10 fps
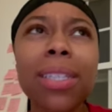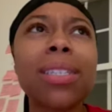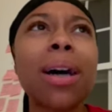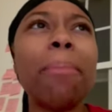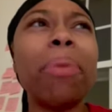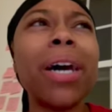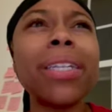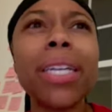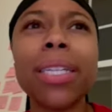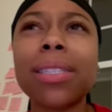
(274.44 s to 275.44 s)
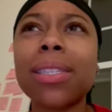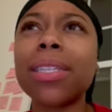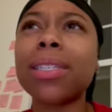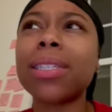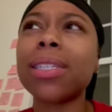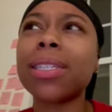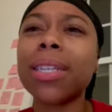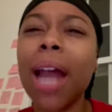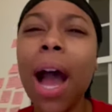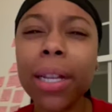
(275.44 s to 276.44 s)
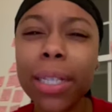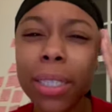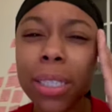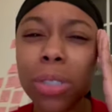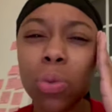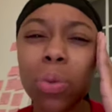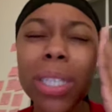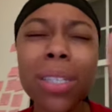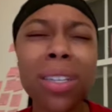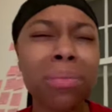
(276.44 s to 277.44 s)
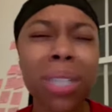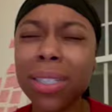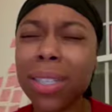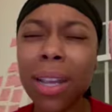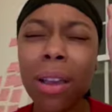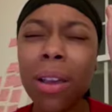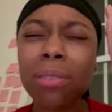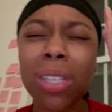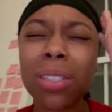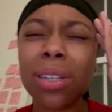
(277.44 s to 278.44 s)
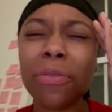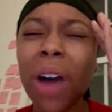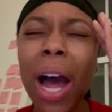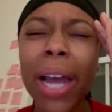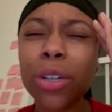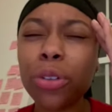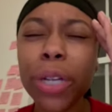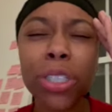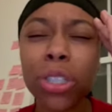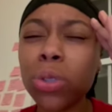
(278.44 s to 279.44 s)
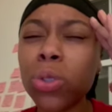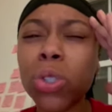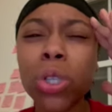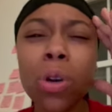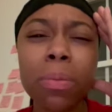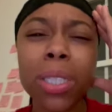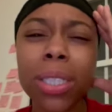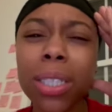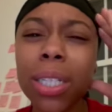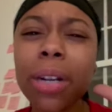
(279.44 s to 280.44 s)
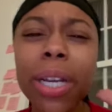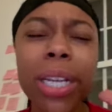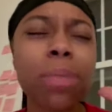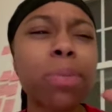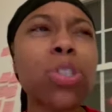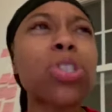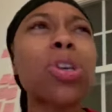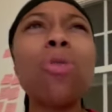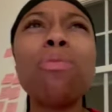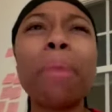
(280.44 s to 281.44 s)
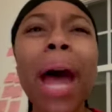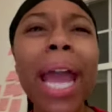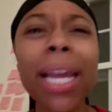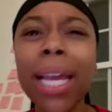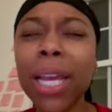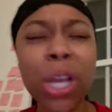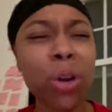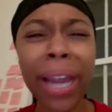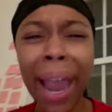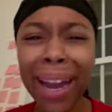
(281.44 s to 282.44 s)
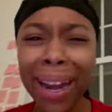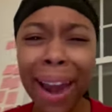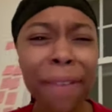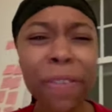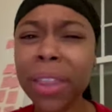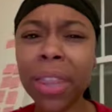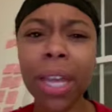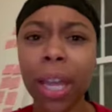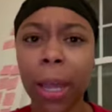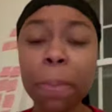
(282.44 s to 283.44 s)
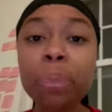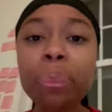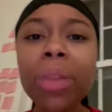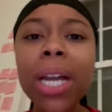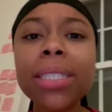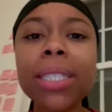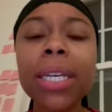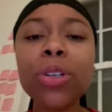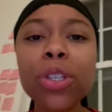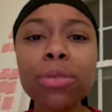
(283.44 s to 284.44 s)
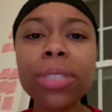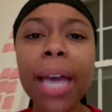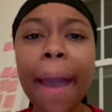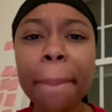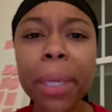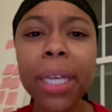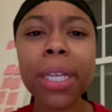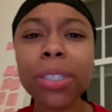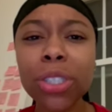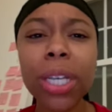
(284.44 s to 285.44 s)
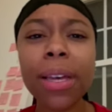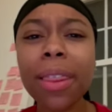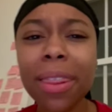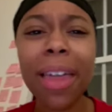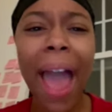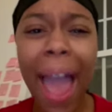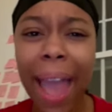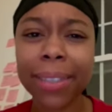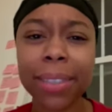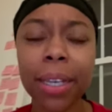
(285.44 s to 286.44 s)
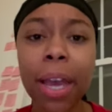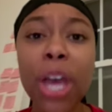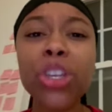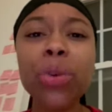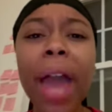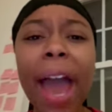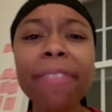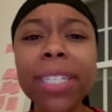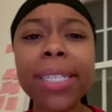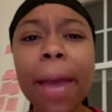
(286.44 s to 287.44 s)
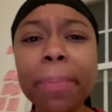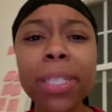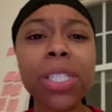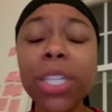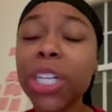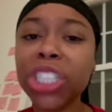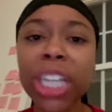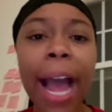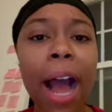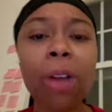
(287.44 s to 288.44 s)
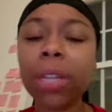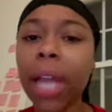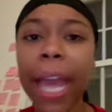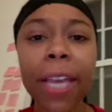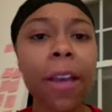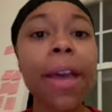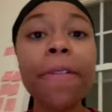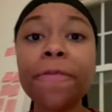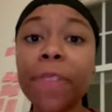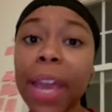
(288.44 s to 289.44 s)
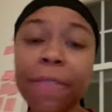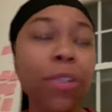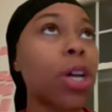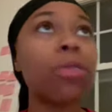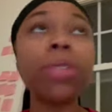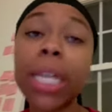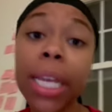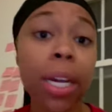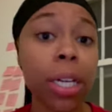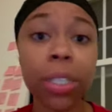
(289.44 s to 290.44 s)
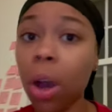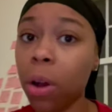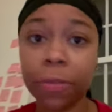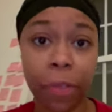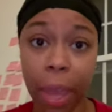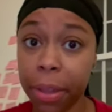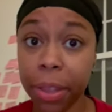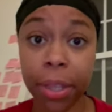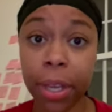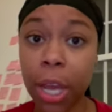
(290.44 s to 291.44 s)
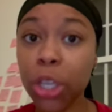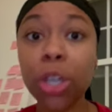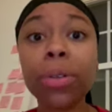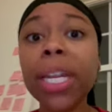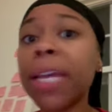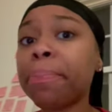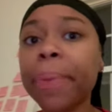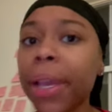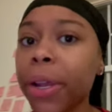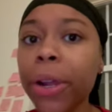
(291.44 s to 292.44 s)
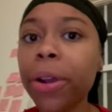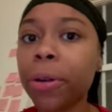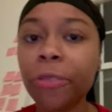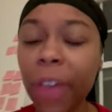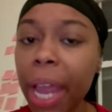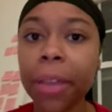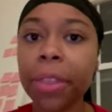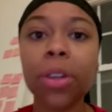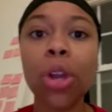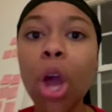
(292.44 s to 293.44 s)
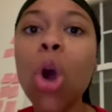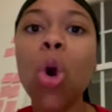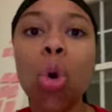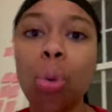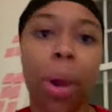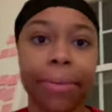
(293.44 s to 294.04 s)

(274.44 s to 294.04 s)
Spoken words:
abundance, this knowledge, this wisdom, this divine creature who's so mysterious but so mighty. He created everything. Until you tap into that, you have to tap into your childlike faith. You don't need adult faith. You don't need big girl faith. No.